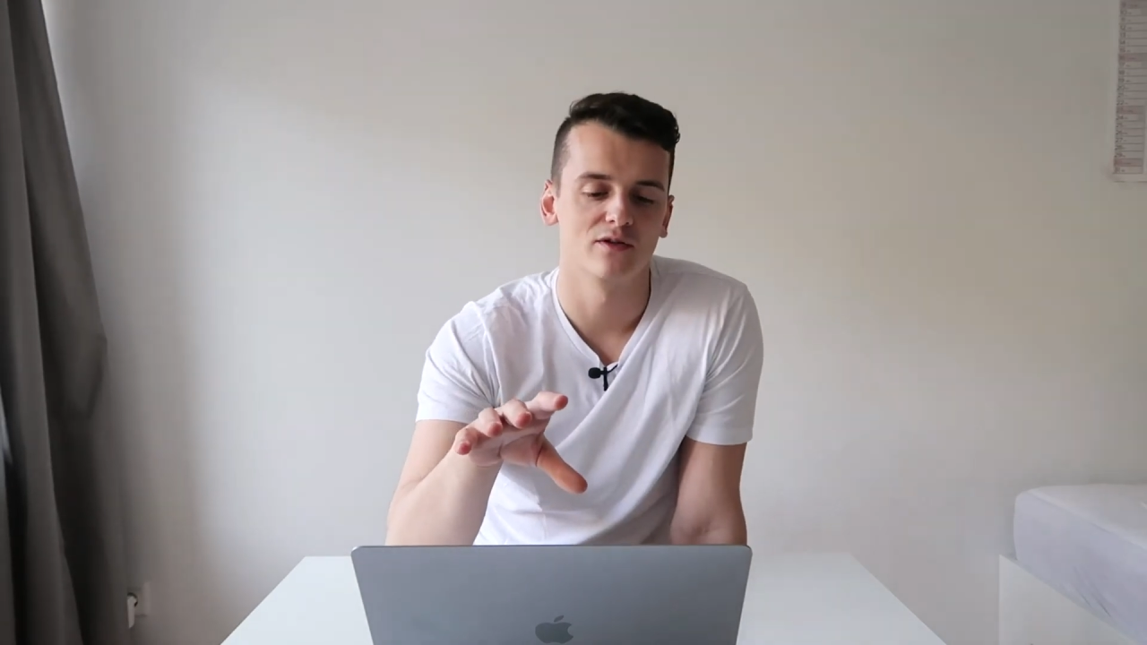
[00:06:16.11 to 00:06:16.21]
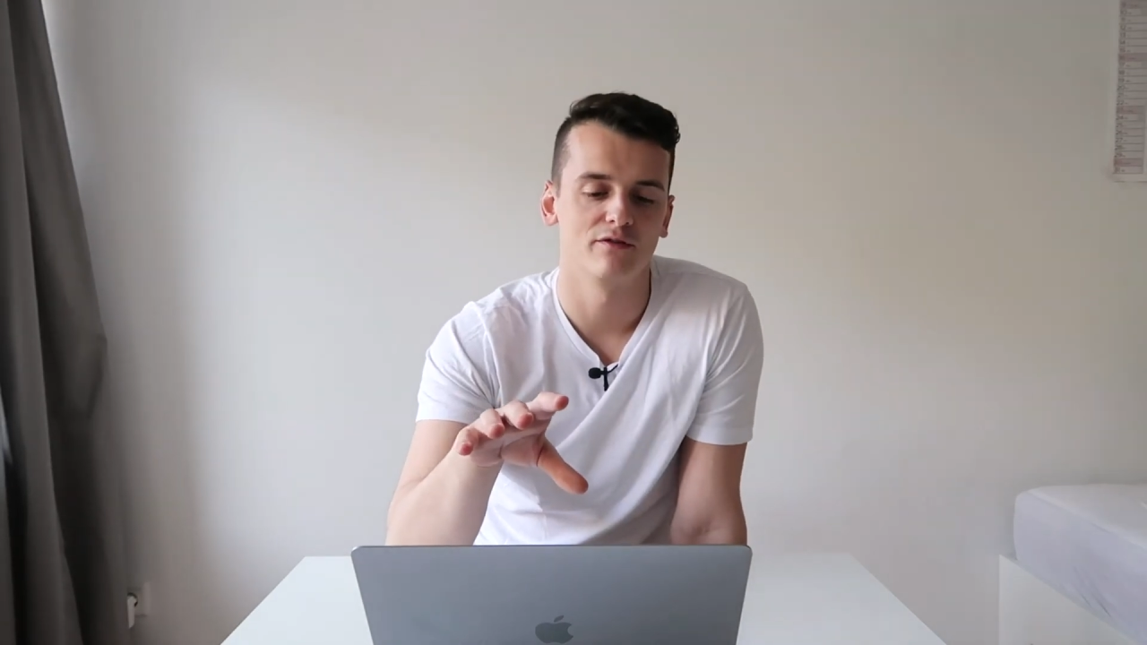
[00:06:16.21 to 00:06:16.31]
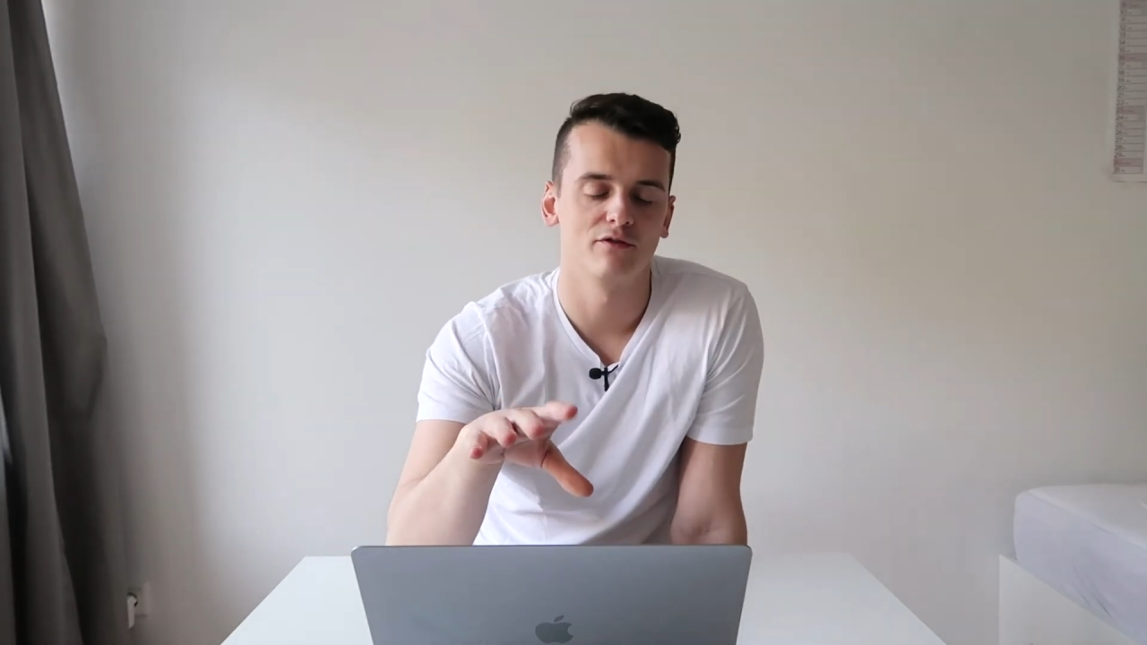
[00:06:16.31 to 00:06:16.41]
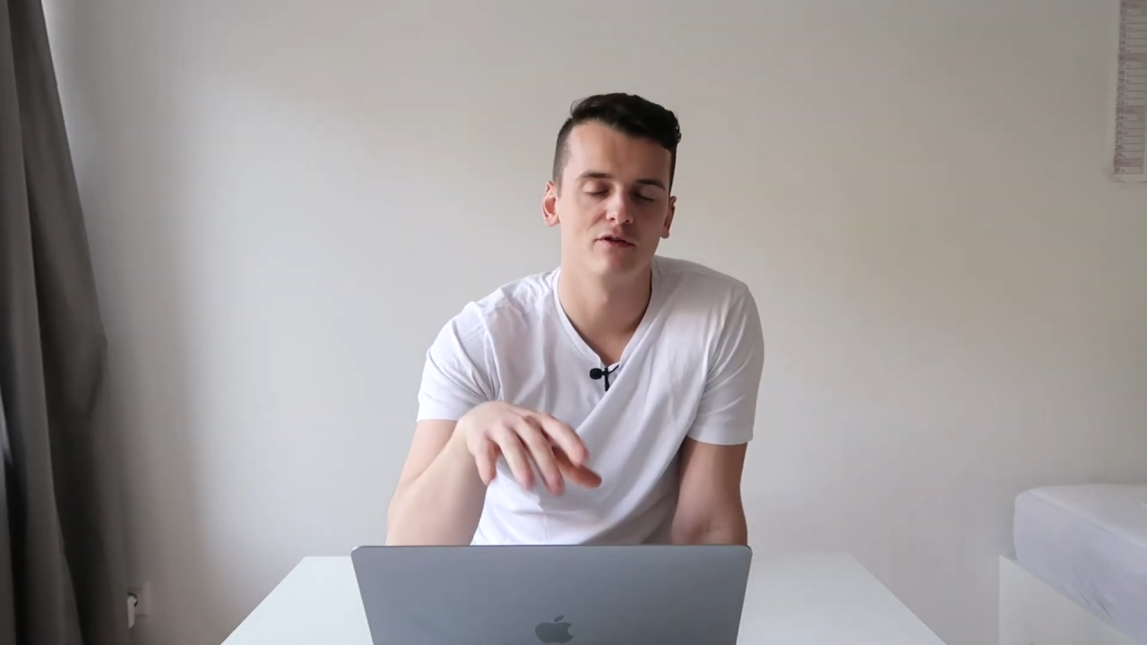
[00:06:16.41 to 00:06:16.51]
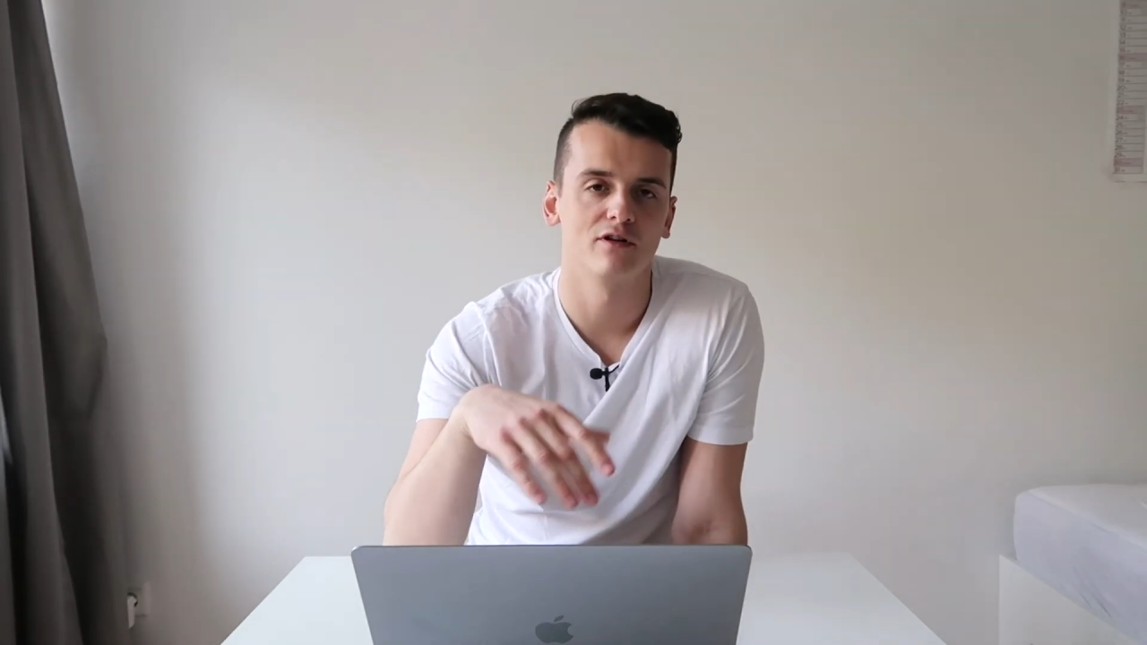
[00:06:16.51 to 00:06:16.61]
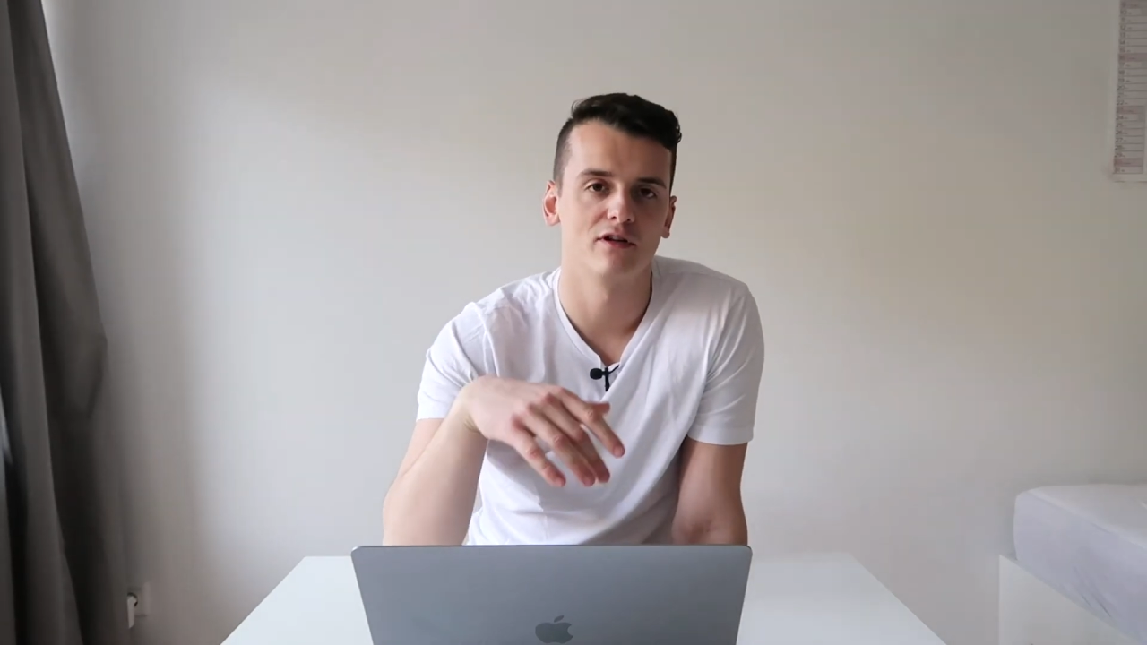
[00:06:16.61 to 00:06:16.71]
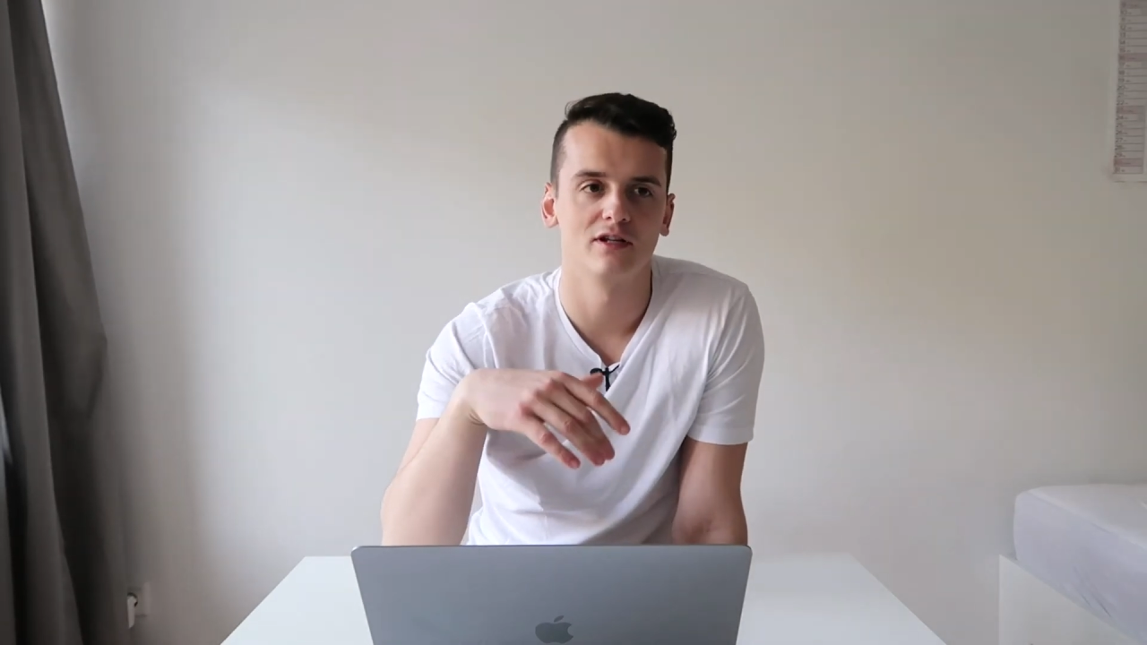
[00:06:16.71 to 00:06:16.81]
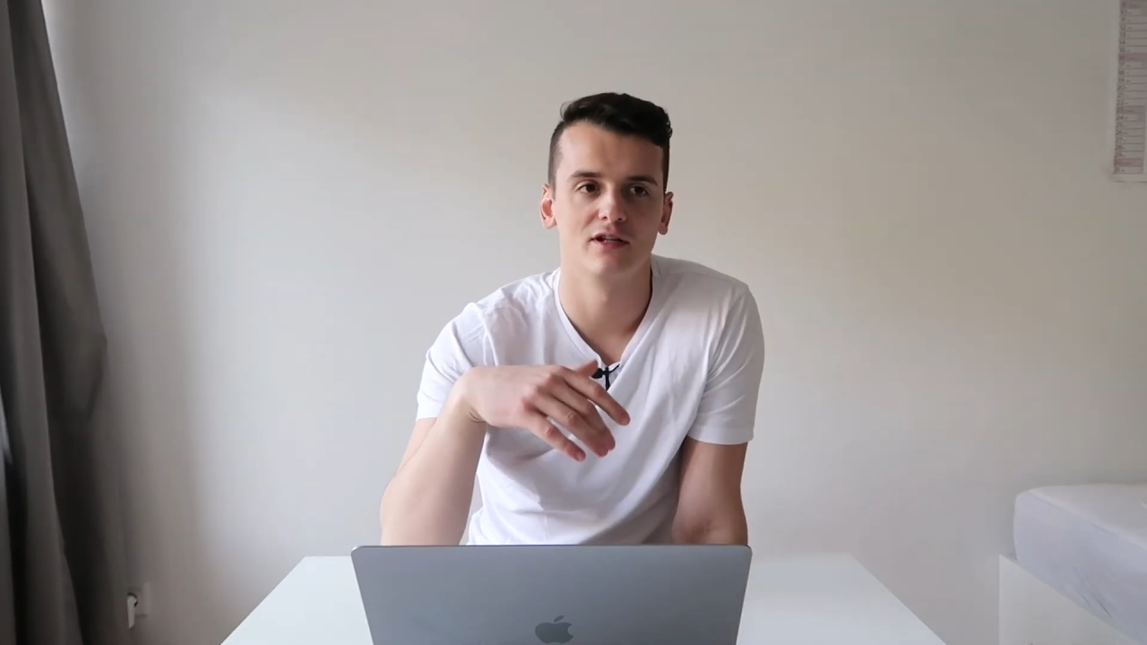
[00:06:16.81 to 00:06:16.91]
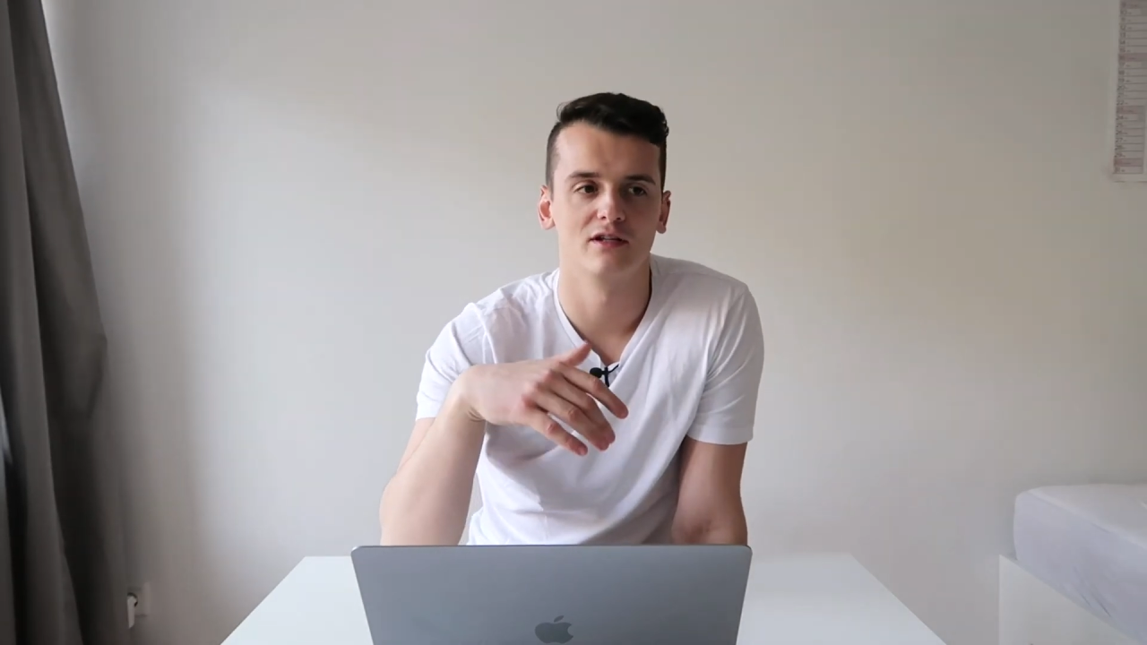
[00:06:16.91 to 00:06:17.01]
if you're